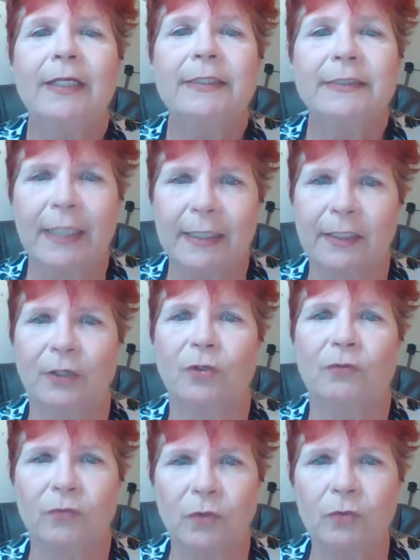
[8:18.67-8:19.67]
Take care
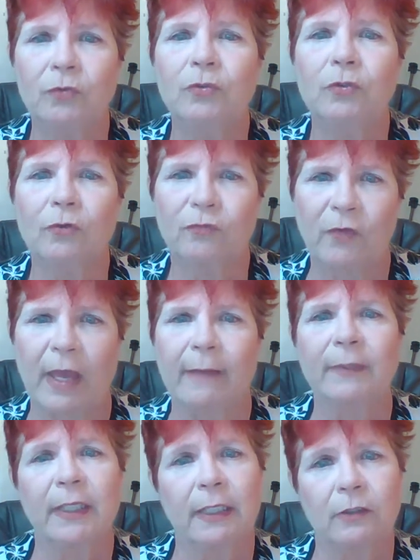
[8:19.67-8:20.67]
of you, your
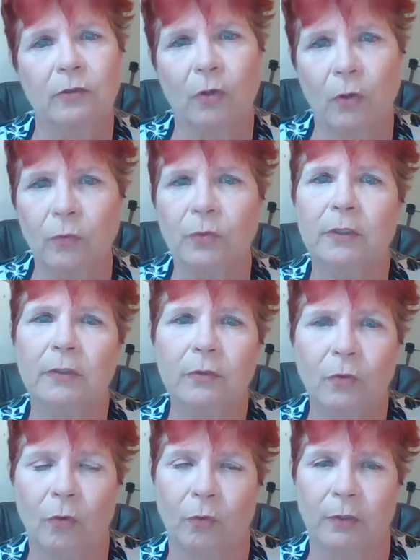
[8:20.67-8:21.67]
family, and your own little
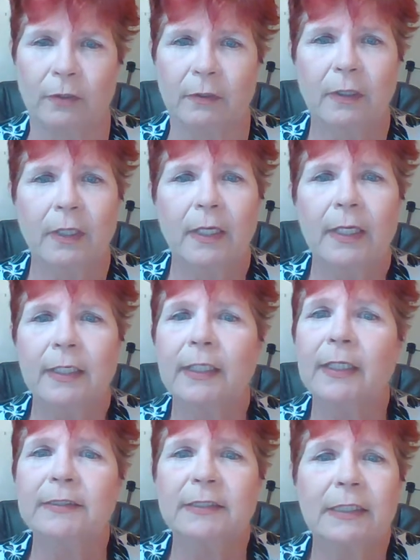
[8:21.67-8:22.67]
corner.
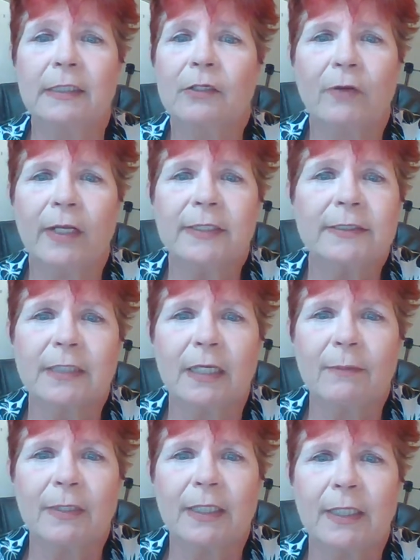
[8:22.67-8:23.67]
Because in the grand
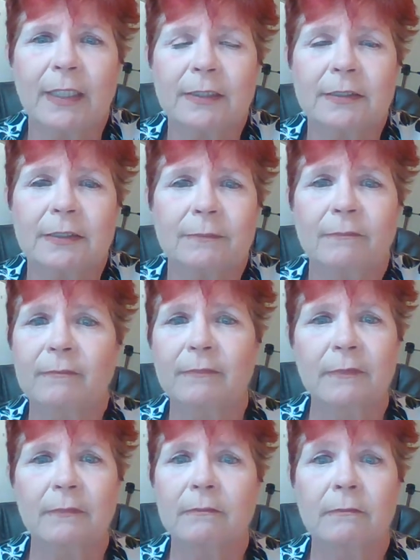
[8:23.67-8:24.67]
scheme of things,
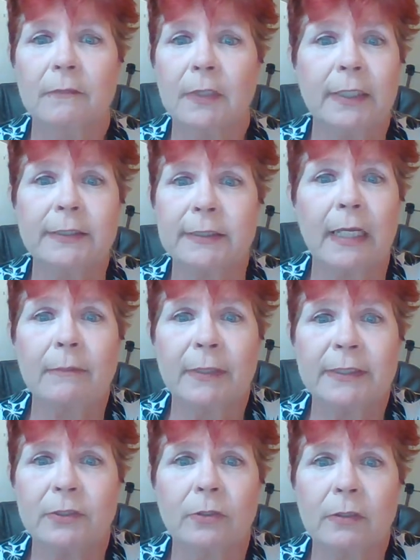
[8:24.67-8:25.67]
it's not my
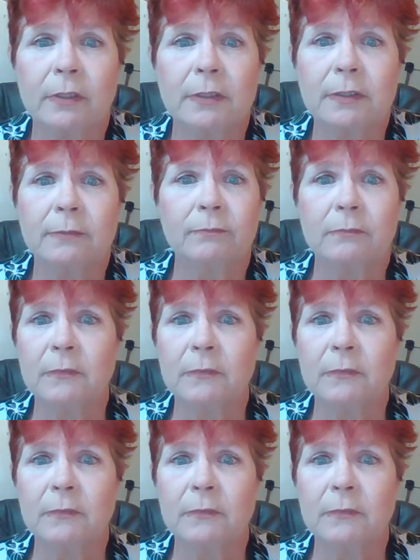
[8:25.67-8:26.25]
circus.